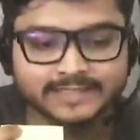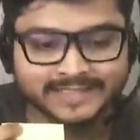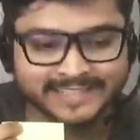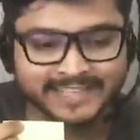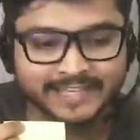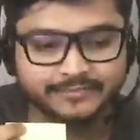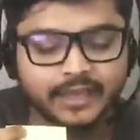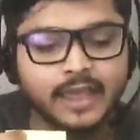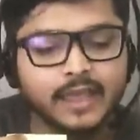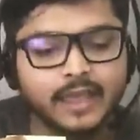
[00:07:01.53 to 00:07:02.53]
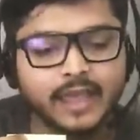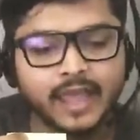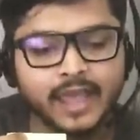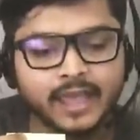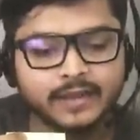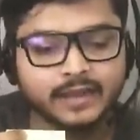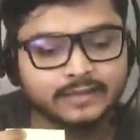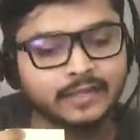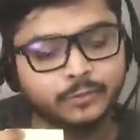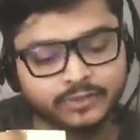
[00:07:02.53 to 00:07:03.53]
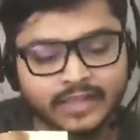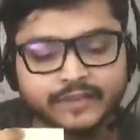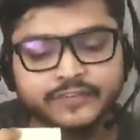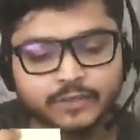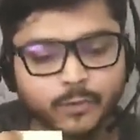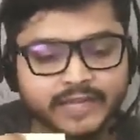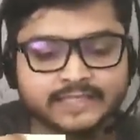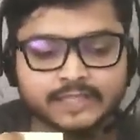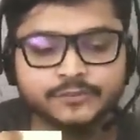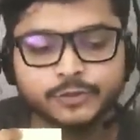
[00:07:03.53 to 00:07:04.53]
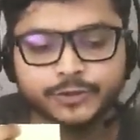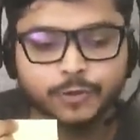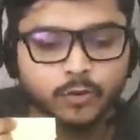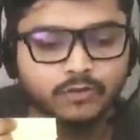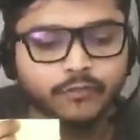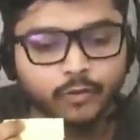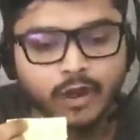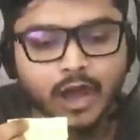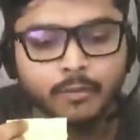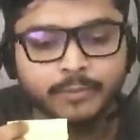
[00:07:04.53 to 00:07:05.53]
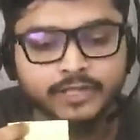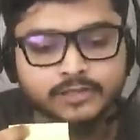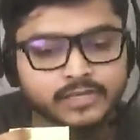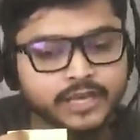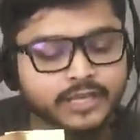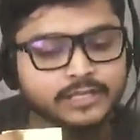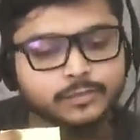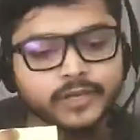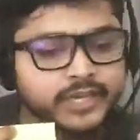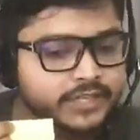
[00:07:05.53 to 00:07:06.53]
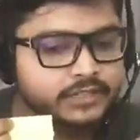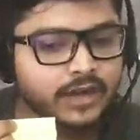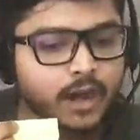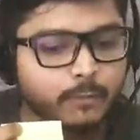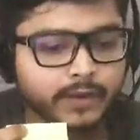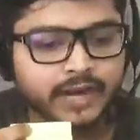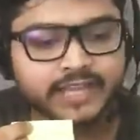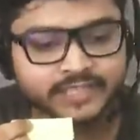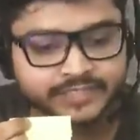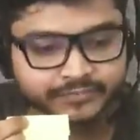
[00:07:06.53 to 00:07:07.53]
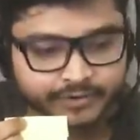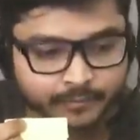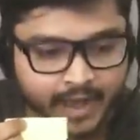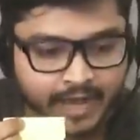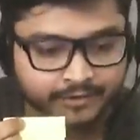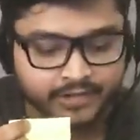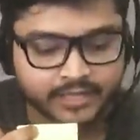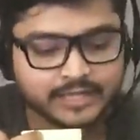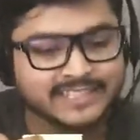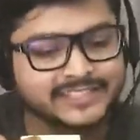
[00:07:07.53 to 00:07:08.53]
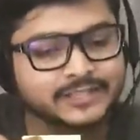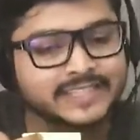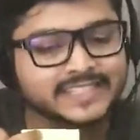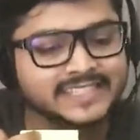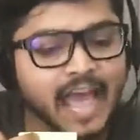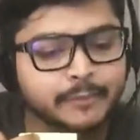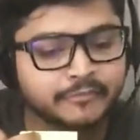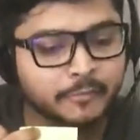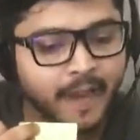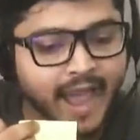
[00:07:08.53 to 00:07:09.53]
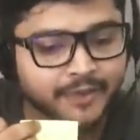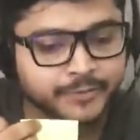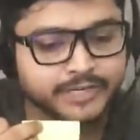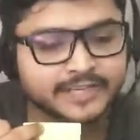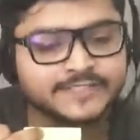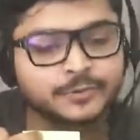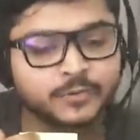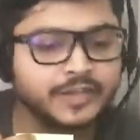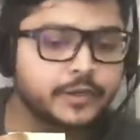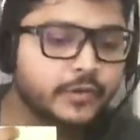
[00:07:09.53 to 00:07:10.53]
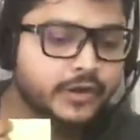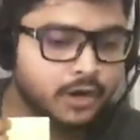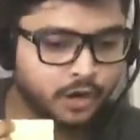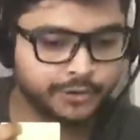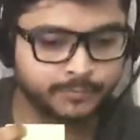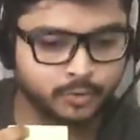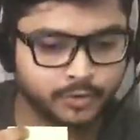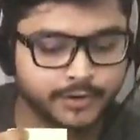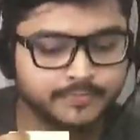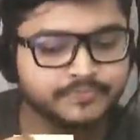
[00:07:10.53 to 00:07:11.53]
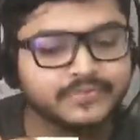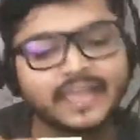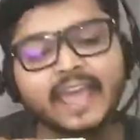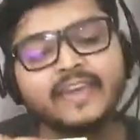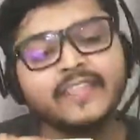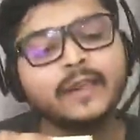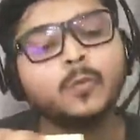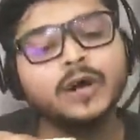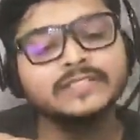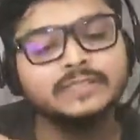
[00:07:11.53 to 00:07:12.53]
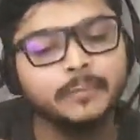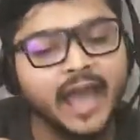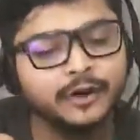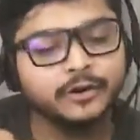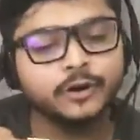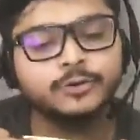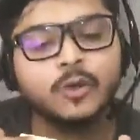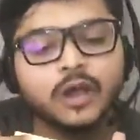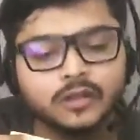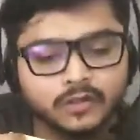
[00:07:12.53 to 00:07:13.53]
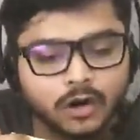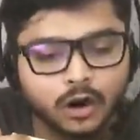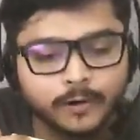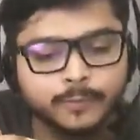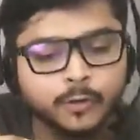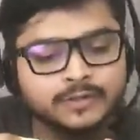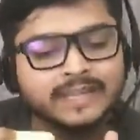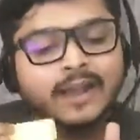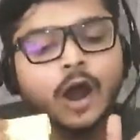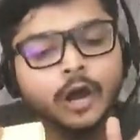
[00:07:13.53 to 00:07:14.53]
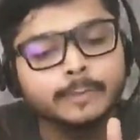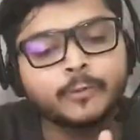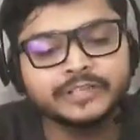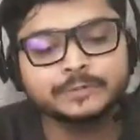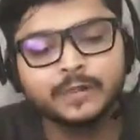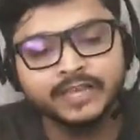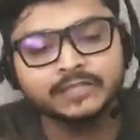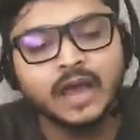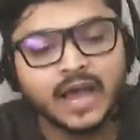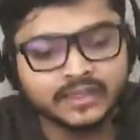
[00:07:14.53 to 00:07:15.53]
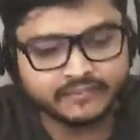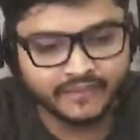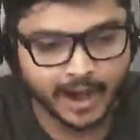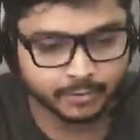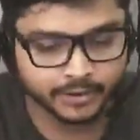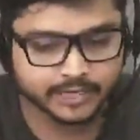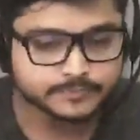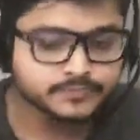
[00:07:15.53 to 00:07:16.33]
the sleeve, and the left and the right sleeve. So there are a total of 4 components. So each component has a different pattern. So this type of pattern is created on a cardboard, and then once the pattern are drawn on the cardboard is placed on the fabric,